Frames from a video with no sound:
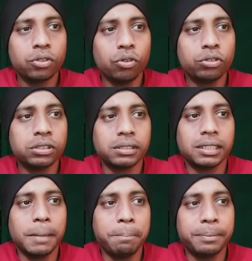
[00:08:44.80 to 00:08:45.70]
those
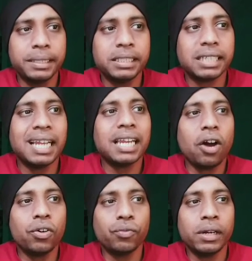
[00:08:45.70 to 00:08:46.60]
companies
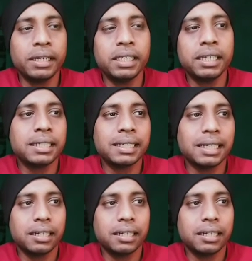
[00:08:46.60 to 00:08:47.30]
allowed only